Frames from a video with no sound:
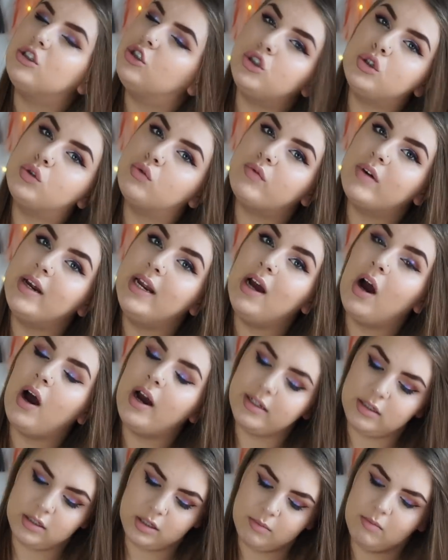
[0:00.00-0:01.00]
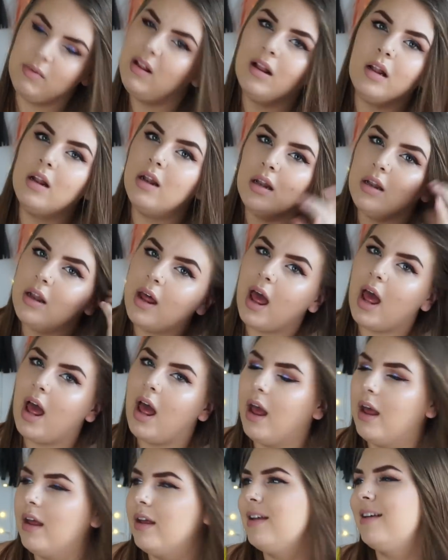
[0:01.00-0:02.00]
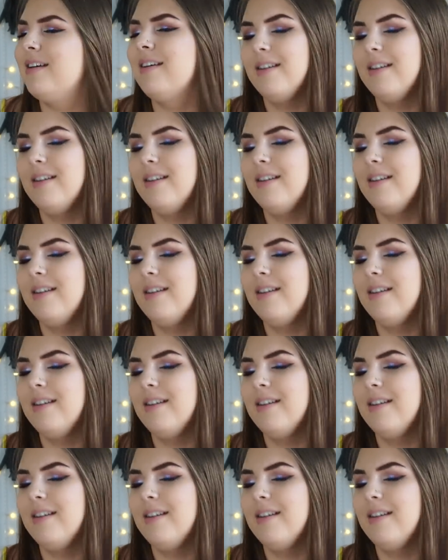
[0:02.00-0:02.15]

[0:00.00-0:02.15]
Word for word: jewellery item. hair.